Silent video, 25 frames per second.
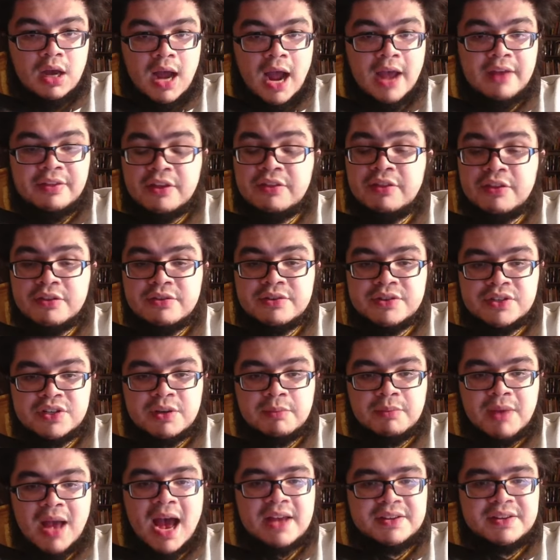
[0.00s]
I think that there's
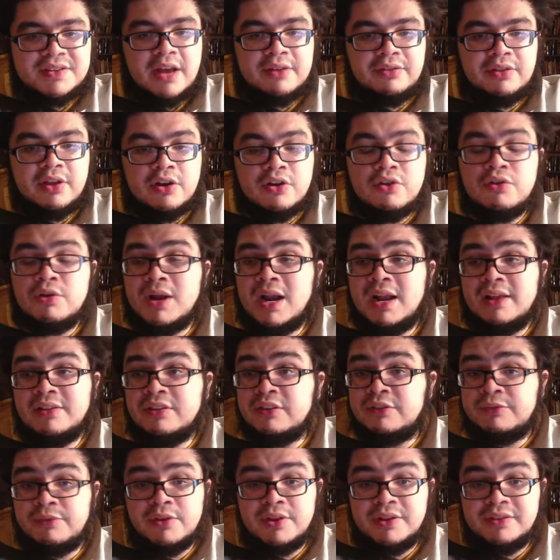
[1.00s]
some guys out there who can at
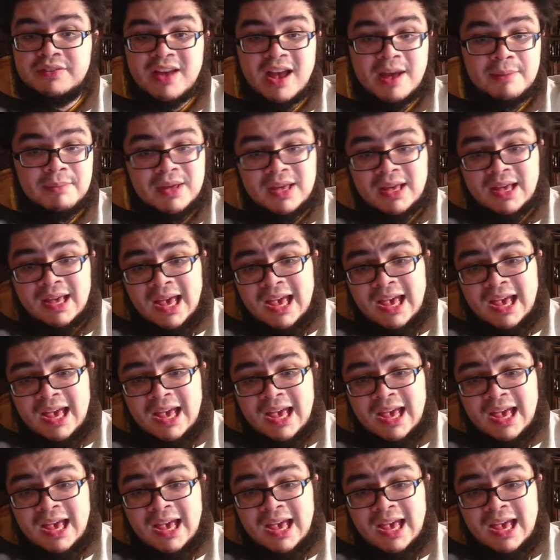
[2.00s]
least fill in time.